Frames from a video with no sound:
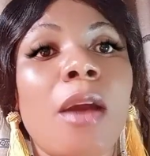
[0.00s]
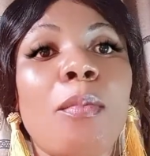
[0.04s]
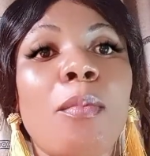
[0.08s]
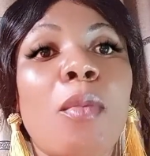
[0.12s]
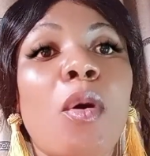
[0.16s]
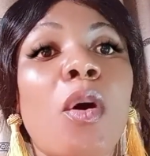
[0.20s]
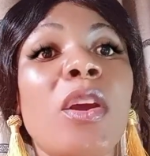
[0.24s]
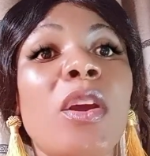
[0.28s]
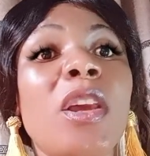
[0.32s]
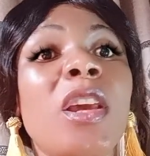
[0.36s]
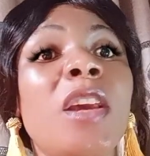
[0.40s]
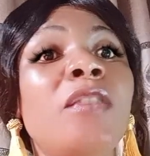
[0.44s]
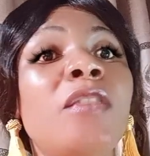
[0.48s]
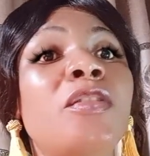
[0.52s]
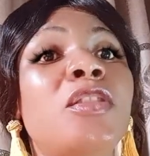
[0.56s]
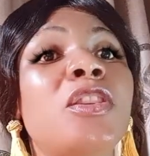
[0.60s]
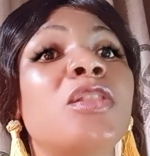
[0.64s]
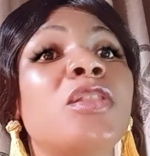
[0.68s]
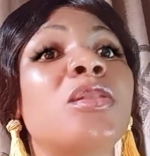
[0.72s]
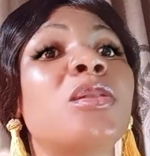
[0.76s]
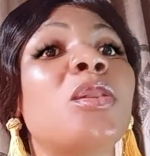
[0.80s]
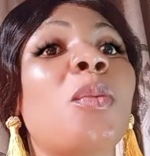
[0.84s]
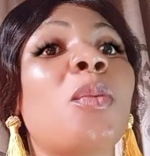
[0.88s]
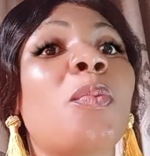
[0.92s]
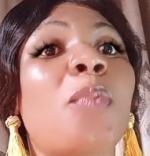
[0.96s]
But if
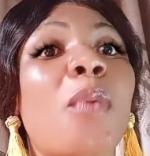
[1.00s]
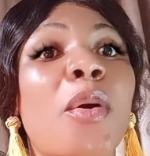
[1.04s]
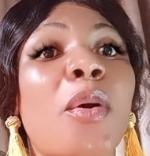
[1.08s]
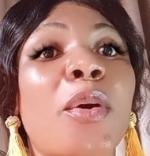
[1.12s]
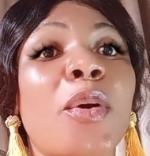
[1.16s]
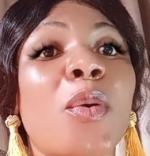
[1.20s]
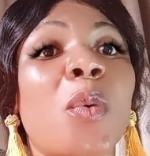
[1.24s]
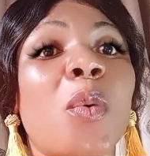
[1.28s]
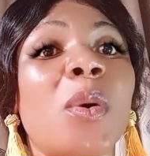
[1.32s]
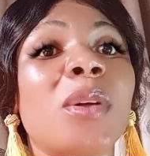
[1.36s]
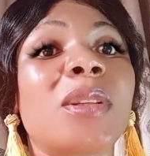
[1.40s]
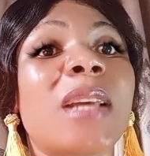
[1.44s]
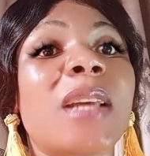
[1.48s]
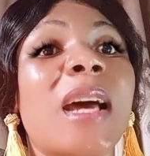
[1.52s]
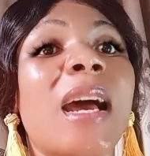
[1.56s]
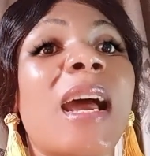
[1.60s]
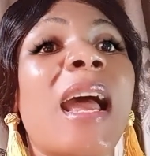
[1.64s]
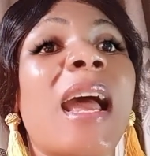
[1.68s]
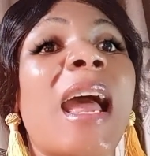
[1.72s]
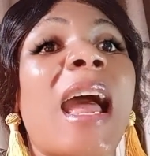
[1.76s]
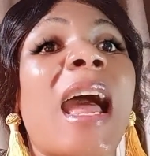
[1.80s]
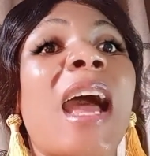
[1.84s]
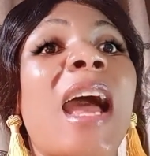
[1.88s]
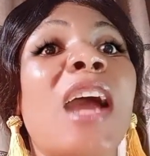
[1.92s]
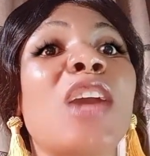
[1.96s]
she's not pouring water
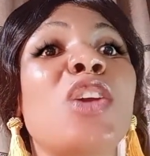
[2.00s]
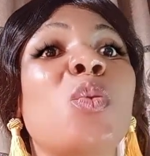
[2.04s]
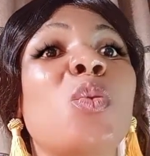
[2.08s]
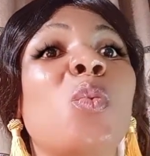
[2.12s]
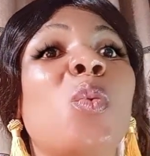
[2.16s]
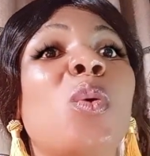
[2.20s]
and you